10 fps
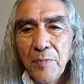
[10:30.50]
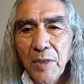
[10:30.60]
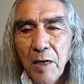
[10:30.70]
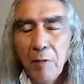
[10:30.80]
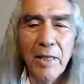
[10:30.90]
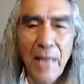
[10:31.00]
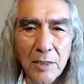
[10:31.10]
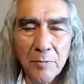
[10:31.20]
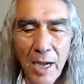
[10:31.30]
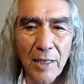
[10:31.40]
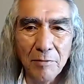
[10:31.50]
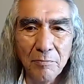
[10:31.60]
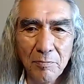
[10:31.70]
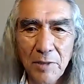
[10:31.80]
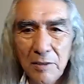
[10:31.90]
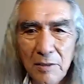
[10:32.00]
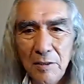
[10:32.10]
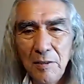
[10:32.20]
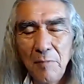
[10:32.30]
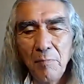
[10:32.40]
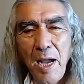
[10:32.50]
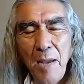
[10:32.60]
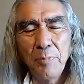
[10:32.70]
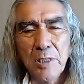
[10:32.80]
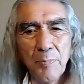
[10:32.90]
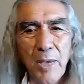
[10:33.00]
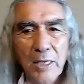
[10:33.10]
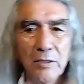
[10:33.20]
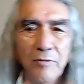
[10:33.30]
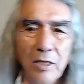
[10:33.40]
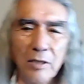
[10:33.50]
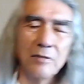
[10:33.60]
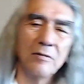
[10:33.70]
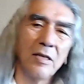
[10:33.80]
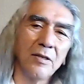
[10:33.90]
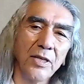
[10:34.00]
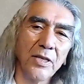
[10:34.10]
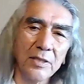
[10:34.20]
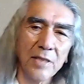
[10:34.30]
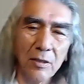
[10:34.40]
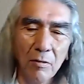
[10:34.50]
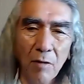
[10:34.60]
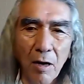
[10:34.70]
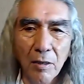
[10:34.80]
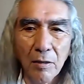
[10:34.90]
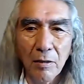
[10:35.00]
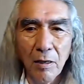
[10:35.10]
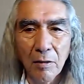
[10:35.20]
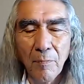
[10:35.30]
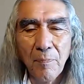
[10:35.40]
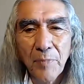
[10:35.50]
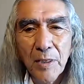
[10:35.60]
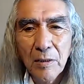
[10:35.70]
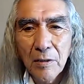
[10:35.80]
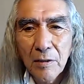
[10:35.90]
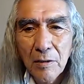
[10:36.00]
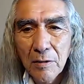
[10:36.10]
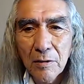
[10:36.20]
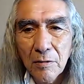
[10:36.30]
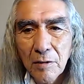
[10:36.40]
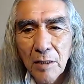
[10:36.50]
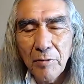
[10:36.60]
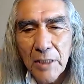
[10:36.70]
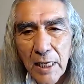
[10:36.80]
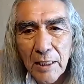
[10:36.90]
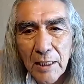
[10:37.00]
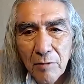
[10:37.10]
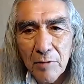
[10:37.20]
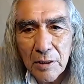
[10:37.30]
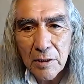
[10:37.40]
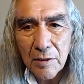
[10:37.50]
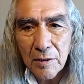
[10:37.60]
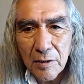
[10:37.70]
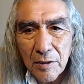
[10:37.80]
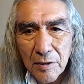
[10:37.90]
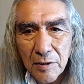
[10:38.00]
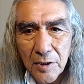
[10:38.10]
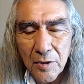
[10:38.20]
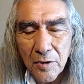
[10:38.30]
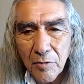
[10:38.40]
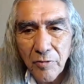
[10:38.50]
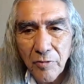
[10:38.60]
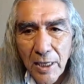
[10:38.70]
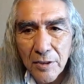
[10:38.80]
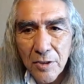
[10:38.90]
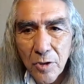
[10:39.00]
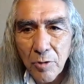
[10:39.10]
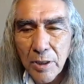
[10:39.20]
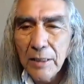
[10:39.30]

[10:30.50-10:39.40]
Anyway, that's my perspective on things that go on along. So every day, we continue to find the joy.